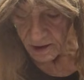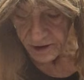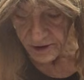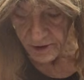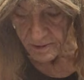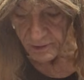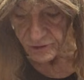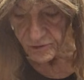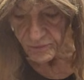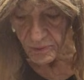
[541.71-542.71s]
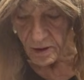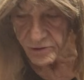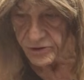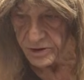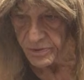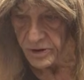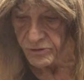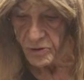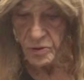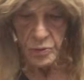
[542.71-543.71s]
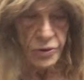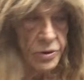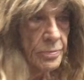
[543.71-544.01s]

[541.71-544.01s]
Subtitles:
Did a bunch of Fox TV shows.